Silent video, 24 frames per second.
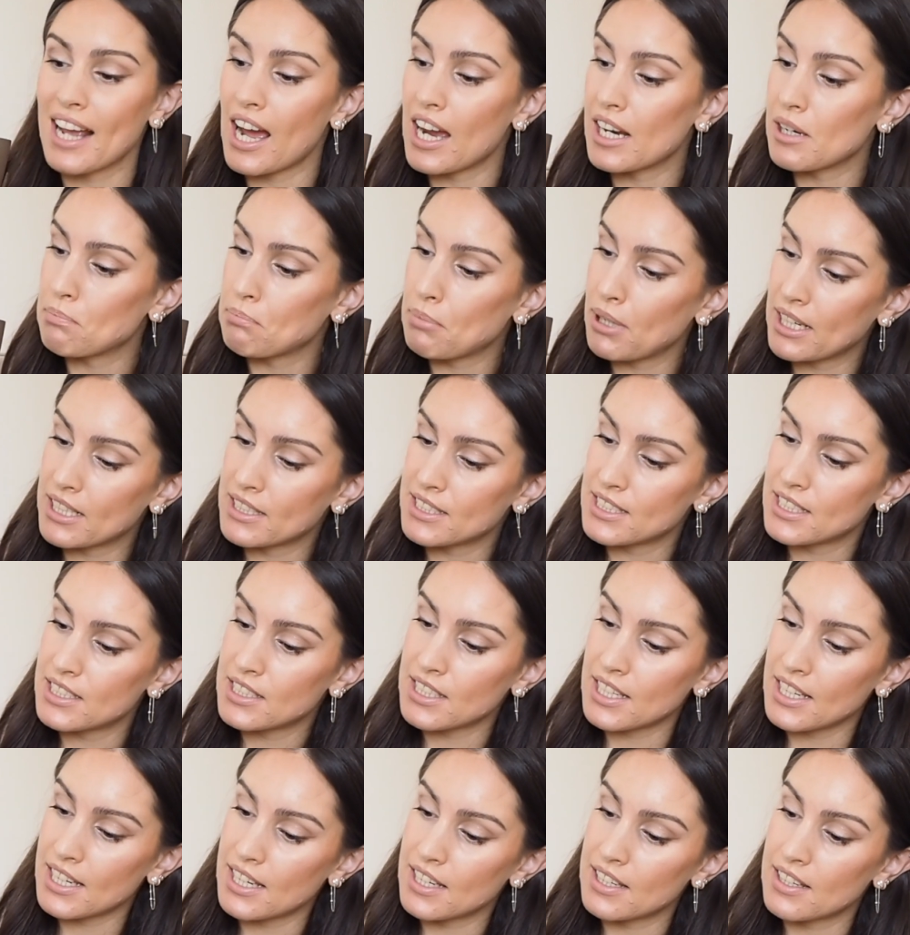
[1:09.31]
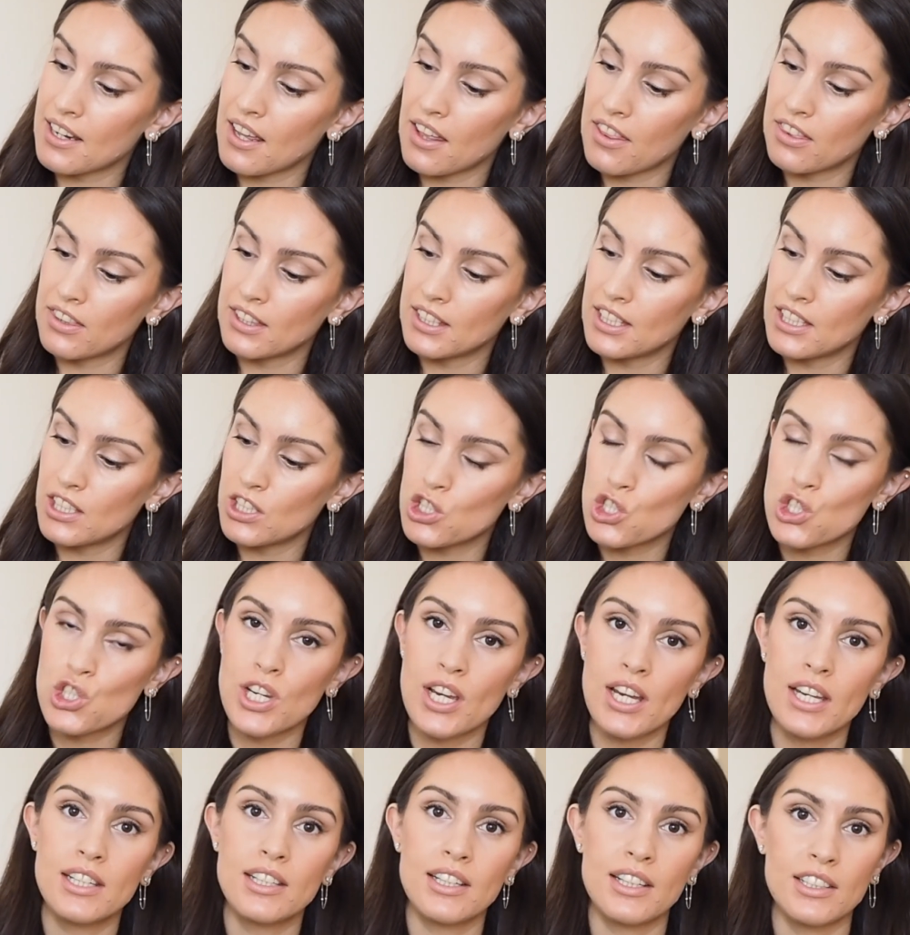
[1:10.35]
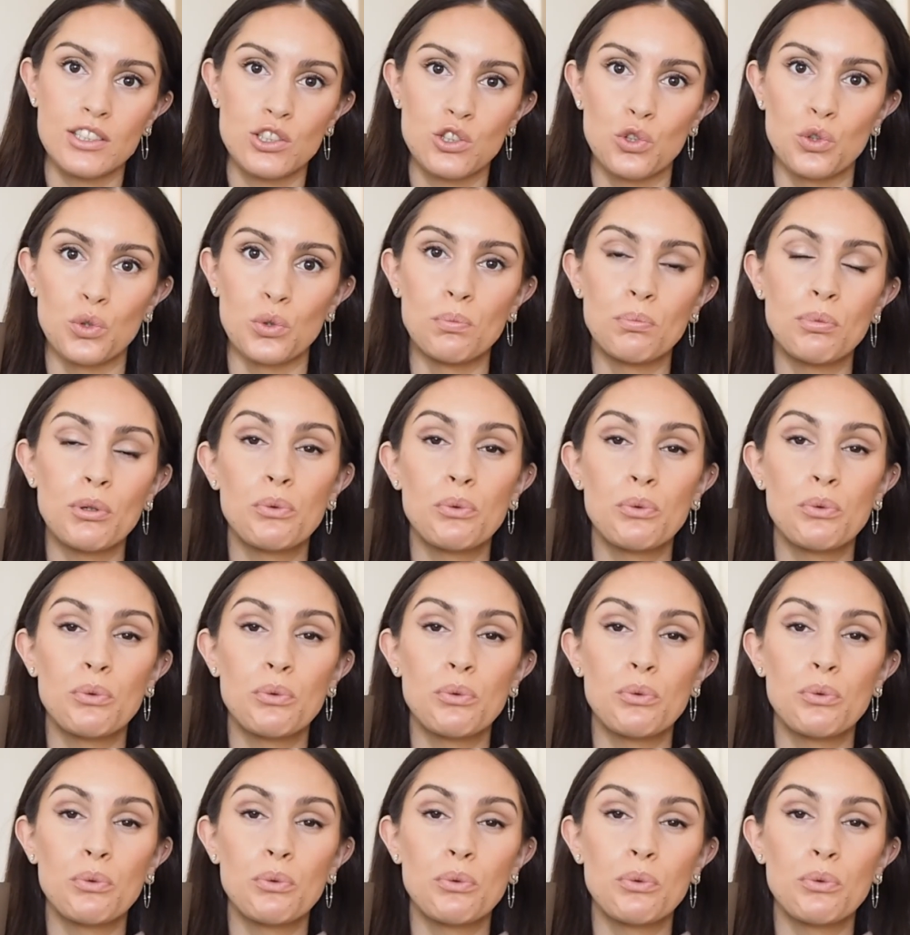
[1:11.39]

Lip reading: I picked it in the shade Étoupe,